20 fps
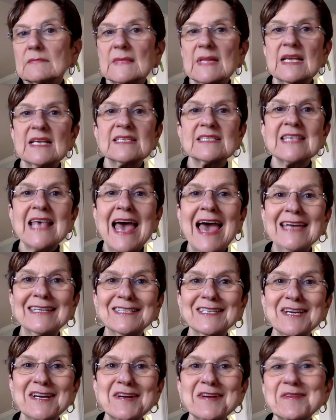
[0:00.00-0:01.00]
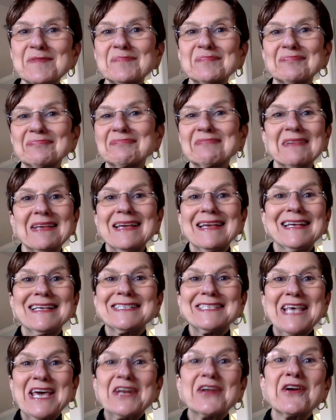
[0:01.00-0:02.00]
Is that
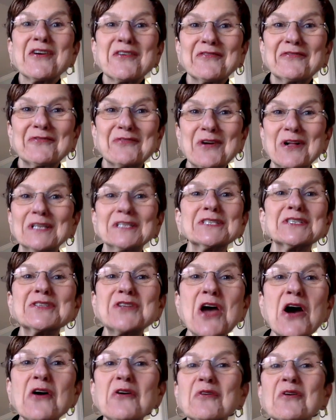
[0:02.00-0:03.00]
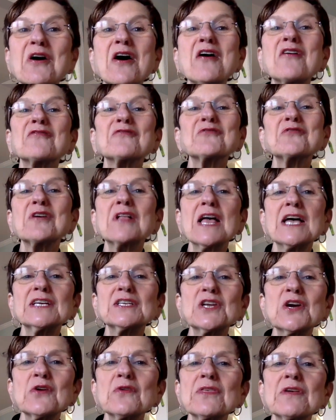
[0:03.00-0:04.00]
her fault? No. For all I
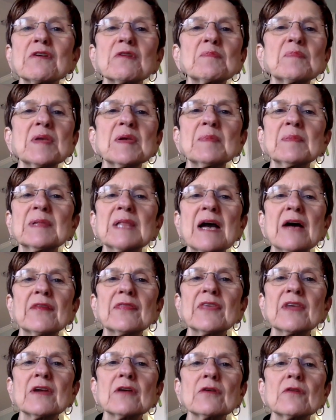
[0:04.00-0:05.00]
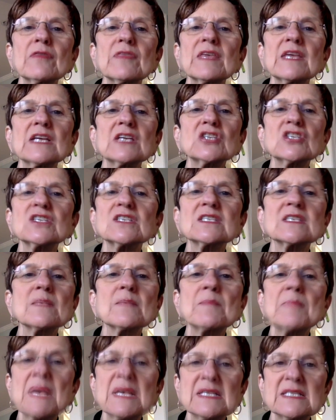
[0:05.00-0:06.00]
know, there are people out there who think she's the
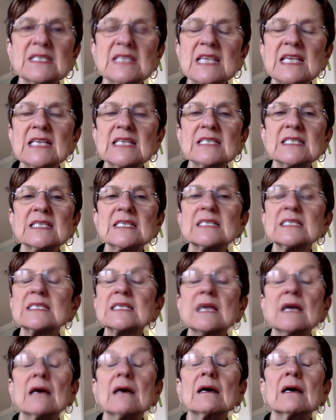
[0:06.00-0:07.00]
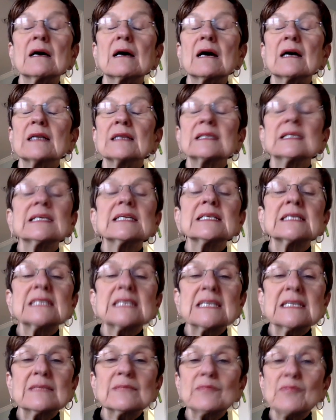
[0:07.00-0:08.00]
best thing since
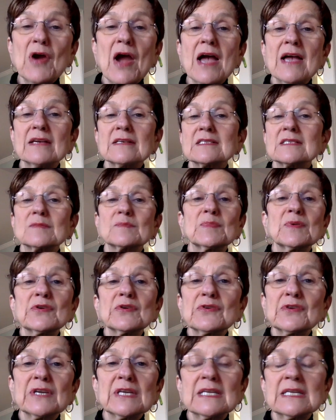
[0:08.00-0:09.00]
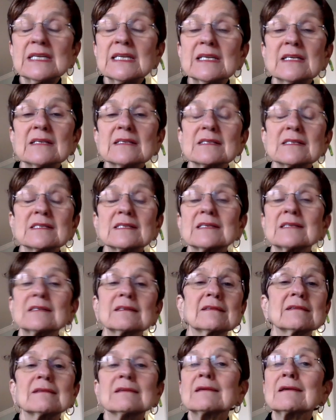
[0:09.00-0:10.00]
Leontine Price, Birgit
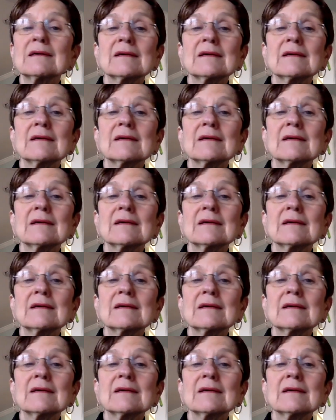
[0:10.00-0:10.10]
Nielsen,